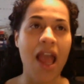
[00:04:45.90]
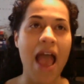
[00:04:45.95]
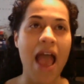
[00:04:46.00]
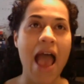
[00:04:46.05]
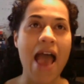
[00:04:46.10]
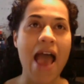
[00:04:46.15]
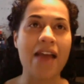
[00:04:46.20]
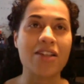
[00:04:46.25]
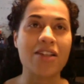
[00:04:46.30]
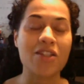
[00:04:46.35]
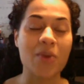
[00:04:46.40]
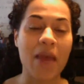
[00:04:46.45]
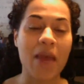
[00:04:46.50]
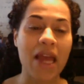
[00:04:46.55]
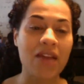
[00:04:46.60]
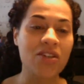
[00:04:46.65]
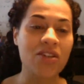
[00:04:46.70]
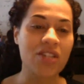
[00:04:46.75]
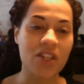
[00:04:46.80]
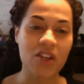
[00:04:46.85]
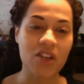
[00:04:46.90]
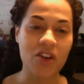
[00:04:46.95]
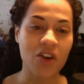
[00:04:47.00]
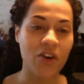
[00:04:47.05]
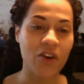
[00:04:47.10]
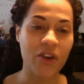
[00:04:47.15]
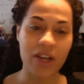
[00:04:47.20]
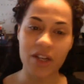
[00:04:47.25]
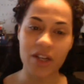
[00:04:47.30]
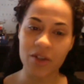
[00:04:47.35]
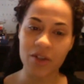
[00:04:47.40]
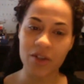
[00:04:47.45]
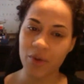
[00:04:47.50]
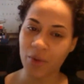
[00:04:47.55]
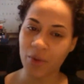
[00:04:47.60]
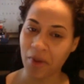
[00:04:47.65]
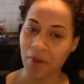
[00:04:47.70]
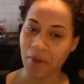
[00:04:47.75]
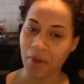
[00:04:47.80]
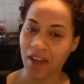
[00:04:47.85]
And so I actually couldn't
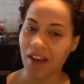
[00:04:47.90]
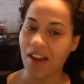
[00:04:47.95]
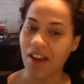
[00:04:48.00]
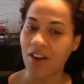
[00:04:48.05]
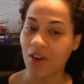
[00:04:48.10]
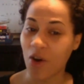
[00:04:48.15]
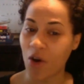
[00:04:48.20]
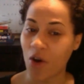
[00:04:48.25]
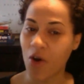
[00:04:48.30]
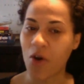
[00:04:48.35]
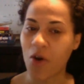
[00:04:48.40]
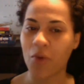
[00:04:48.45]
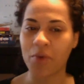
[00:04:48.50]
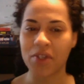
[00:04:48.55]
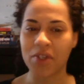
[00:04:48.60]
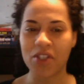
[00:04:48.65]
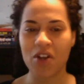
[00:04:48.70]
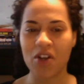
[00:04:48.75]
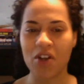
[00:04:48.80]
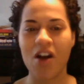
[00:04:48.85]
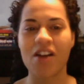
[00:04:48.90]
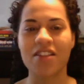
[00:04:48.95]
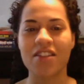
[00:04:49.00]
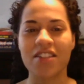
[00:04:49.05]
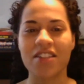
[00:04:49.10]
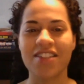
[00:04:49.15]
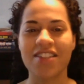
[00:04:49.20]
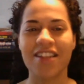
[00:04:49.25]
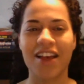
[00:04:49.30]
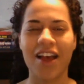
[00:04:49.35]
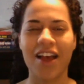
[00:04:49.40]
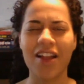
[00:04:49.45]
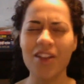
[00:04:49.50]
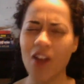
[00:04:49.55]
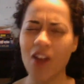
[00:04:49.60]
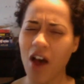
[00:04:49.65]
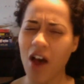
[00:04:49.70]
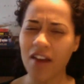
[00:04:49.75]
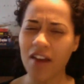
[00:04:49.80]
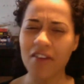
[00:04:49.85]
cool it at all, which causes a
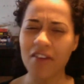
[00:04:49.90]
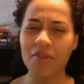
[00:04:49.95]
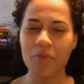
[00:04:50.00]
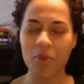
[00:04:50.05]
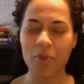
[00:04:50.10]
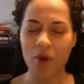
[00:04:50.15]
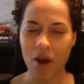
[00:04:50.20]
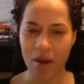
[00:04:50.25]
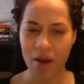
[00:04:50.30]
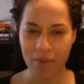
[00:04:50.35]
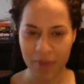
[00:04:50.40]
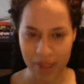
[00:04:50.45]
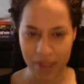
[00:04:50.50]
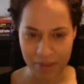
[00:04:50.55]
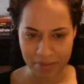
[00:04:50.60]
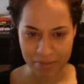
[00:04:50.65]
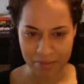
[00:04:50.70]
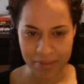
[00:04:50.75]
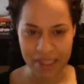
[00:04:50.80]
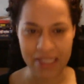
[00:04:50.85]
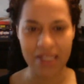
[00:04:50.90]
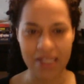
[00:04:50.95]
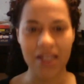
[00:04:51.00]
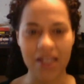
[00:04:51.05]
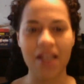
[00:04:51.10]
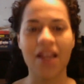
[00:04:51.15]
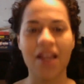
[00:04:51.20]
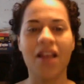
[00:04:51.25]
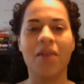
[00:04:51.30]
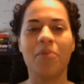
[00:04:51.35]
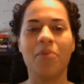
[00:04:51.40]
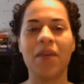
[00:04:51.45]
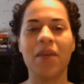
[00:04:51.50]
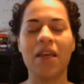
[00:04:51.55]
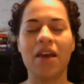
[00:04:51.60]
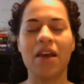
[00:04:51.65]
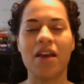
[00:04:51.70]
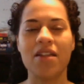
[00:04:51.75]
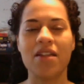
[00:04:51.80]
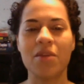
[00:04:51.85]
lot of problems,
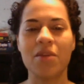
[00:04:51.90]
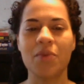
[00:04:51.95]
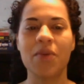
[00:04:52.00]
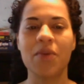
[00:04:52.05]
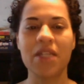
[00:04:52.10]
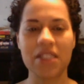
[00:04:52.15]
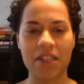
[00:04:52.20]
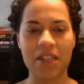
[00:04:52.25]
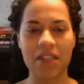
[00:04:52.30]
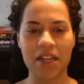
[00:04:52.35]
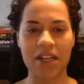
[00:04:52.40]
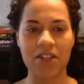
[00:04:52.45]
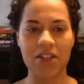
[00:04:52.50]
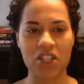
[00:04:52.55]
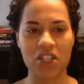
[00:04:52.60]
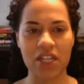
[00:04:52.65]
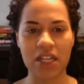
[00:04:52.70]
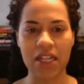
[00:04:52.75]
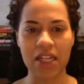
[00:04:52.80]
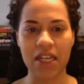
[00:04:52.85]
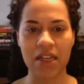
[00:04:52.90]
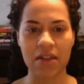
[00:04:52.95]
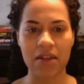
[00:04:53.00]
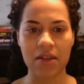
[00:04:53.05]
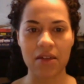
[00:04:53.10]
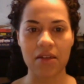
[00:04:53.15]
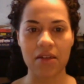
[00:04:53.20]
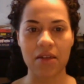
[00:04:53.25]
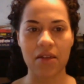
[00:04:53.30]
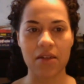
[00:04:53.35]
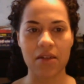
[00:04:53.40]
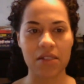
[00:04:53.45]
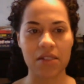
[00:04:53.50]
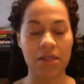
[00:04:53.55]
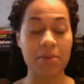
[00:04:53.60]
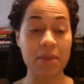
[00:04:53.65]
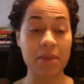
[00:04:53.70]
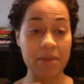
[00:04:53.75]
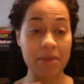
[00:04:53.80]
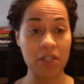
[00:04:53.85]
because the reason I chill it
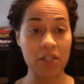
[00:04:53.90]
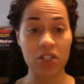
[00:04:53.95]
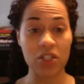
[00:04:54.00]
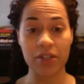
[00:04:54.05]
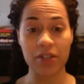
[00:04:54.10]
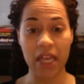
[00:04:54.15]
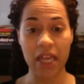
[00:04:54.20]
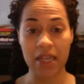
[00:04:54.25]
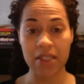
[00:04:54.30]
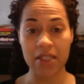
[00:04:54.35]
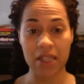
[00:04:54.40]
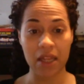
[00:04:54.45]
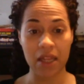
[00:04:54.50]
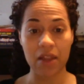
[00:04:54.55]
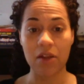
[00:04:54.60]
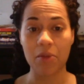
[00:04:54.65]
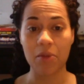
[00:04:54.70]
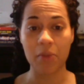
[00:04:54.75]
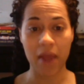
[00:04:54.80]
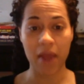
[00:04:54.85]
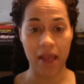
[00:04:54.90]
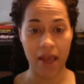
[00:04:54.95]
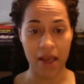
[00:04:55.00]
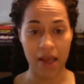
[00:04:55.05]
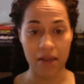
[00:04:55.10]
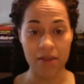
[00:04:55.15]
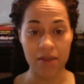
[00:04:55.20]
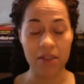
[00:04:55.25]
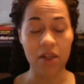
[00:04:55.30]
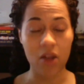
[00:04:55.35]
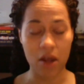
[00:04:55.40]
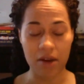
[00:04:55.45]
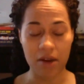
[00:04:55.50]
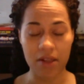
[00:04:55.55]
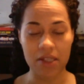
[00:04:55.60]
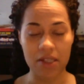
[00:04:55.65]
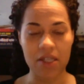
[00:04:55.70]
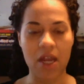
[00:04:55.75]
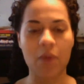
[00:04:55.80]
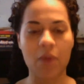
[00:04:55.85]
Sometimes I chill cakes in their pans a lot of
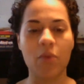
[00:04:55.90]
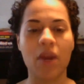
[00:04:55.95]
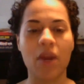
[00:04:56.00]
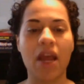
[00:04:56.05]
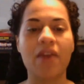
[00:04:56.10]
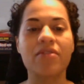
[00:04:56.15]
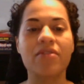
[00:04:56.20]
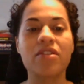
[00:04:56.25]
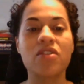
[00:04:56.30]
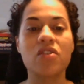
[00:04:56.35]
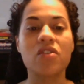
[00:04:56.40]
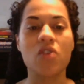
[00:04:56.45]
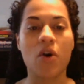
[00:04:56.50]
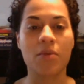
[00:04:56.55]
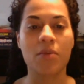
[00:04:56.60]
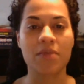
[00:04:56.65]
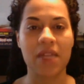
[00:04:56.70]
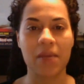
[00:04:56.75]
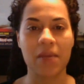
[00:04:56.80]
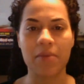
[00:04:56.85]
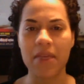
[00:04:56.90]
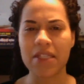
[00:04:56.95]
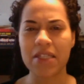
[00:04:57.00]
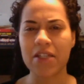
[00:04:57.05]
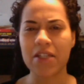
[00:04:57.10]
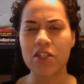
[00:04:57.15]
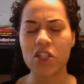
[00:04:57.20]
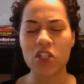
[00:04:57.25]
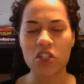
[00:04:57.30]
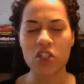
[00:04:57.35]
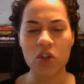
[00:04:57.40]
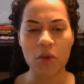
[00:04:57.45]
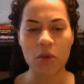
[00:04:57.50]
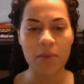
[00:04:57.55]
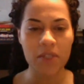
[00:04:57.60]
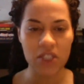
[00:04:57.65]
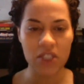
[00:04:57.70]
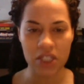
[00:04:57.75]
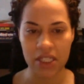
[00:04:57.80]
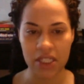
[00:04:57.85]
the time when I have to sculpt it. It makes it so
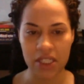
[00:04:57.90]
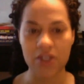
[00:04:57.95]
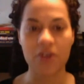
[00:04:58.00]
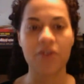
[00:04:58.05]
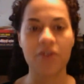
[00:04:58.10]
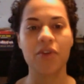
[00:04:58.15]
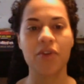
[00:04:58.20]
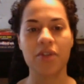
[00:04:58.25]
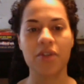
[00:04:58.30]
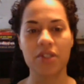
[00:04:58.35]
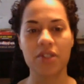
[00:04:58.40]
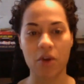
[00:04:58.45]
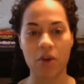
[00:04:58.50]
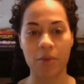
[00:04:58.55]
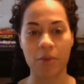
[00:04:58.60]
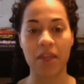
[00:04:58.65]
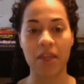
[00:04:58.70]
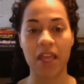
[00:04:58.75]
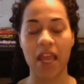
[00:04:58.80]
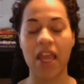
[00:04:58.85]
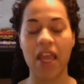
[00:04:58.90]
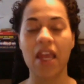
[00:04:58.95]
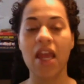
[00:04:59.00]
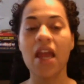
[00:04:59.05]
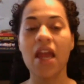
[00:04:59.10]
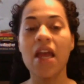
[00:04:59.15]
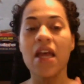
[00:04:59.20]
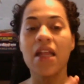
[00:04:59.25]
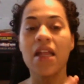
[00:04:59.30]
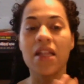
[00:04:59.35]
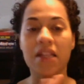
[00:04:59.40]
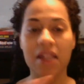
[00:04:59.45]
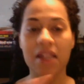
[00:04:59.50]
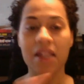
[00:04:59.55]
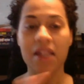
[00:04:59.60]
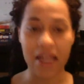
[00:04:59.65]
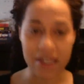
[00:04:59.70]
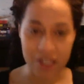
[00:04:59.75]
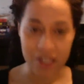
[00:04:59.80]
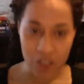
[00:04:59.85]
much easier for you to sculpt the cake,
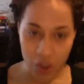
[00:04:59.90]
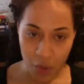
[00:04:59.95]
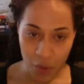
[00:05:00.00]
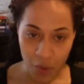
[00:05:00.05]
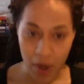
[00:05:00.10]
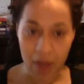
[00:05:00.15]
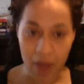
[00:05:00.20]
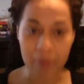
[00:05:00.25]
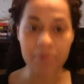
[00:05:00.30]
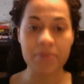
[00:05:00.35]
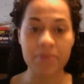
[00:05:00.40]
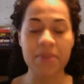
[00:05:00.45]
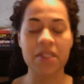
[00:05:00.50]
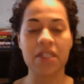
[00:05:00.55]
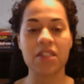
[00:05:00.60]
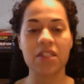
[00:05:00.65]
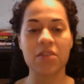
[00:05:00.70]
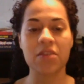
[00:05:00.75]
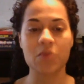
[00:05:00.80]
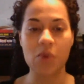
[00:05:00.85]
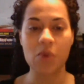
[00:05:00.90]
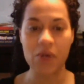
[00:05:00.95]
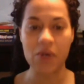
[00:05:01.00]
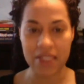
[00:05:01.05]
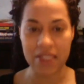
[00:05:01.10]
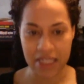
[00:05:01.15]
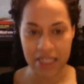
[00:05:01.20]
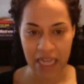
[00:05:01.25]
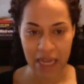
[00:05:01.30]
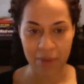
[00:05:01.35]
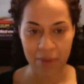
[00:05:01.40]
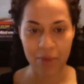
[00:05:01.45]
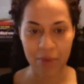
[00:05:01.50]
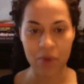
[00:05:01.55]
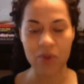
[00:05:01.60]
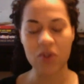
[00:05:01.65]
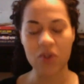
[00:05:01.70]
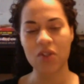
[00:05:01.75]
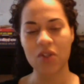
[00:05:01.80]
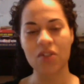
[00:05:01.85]
less crumbs, it's more stable.
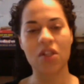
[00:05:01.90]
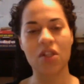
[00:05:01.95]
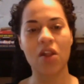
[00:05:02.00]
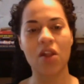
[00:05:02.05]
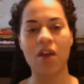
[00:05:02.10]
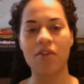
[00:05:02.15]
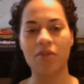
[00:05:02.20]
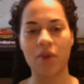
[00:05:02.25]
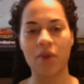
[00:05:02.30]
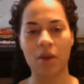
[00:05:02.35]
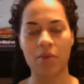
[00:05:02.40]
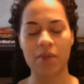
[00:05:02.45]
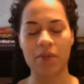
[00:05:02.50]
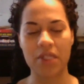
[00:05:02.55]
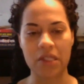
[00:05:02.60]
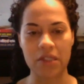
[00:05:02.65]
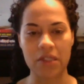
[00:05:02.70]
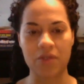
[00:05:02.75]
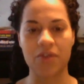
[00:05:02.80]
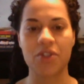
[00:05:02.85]
So there's a lot of great reasons for